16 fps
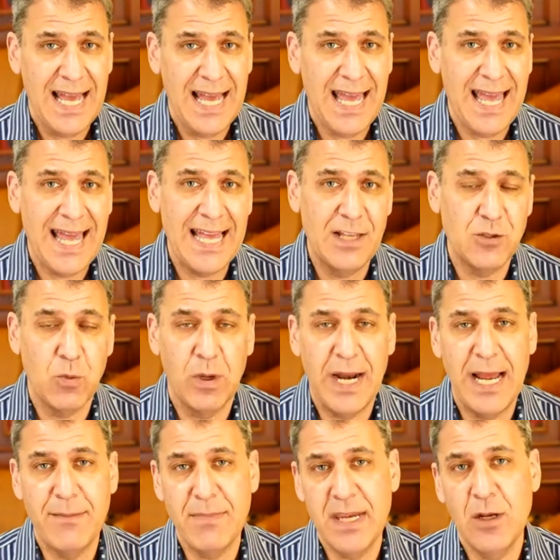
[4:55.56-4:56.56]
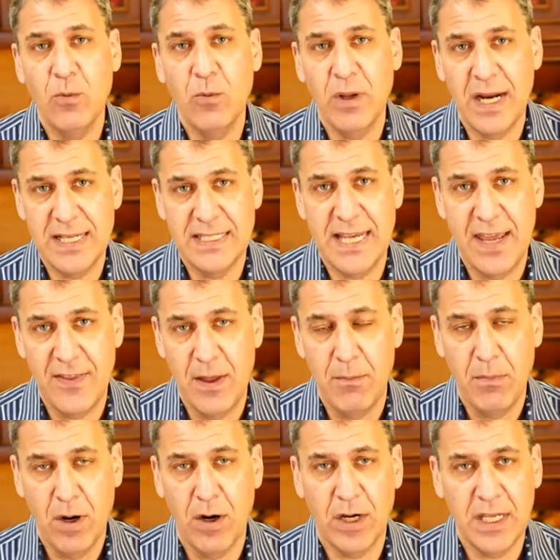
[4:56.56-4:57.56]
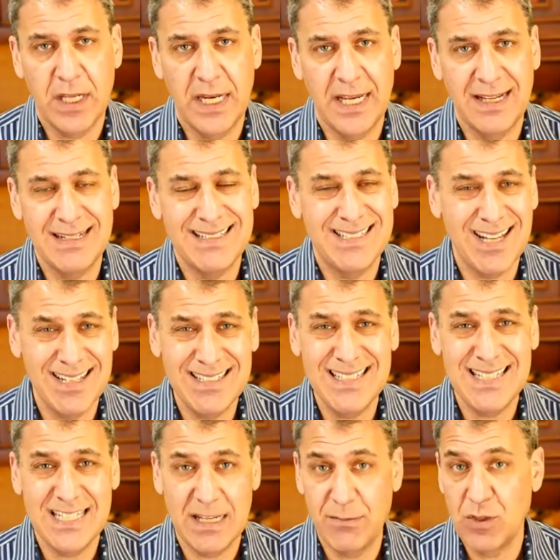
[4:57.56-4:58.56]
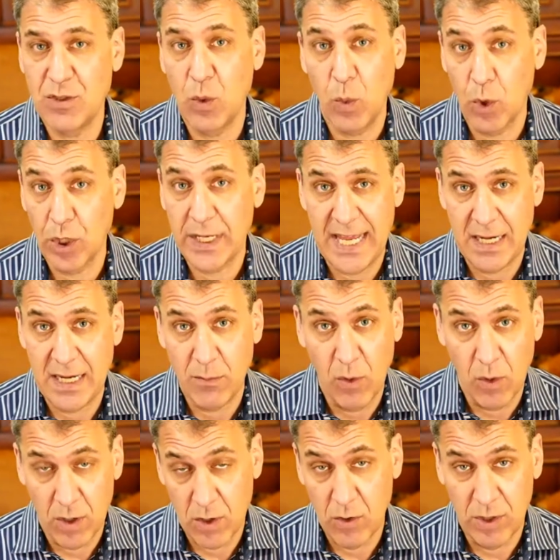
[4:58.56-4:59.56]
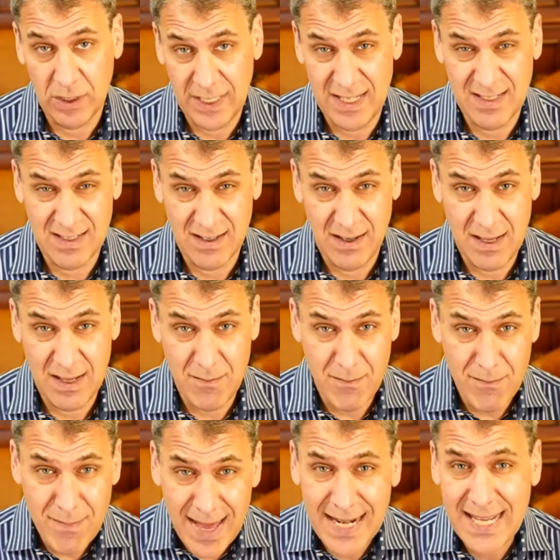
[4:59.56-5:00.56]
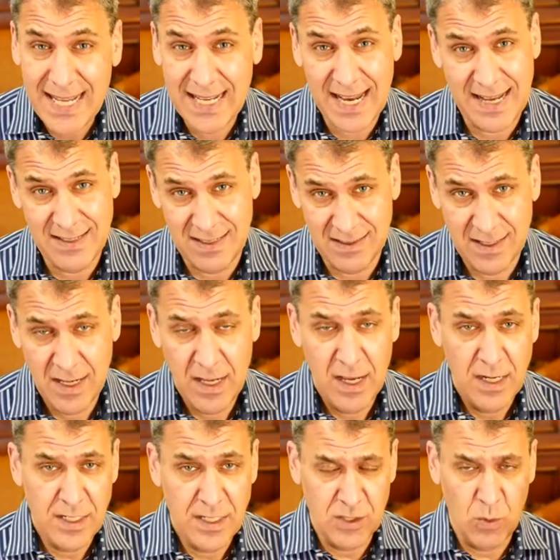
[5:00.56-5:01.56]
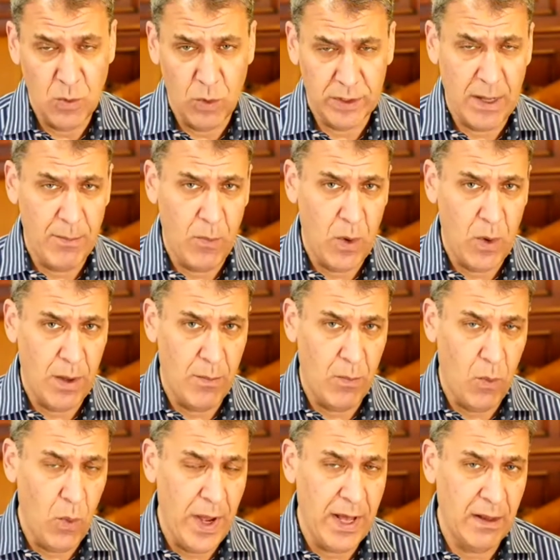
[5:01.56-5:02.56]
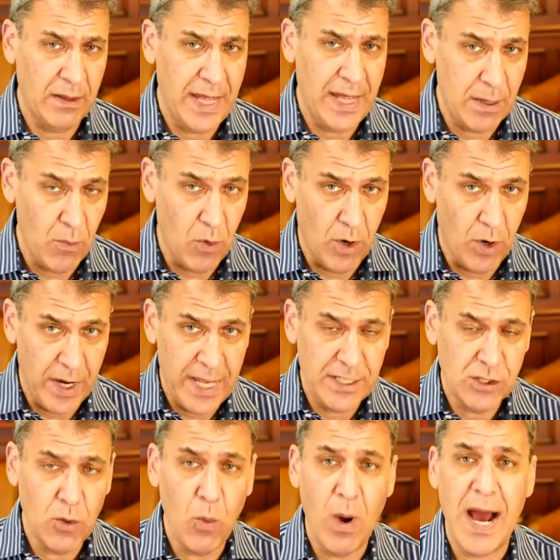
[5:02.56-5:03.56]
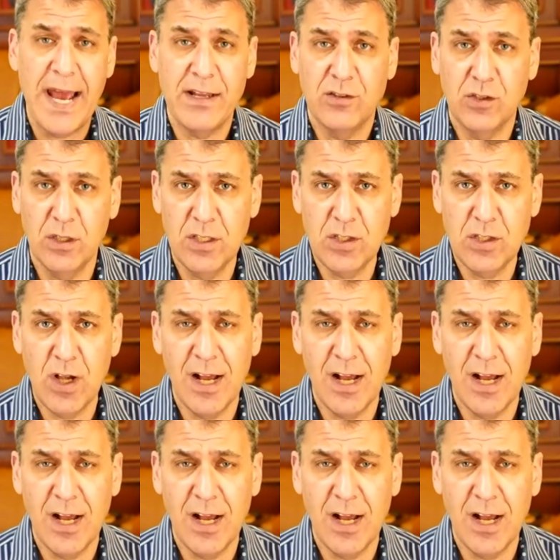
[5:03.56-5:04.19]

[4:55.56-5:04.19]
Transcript: is what I mean when I say that marketing doesn't seem to work anymore, or at least in many cases, doesn't work that well anymore. And so, why? So, let's talk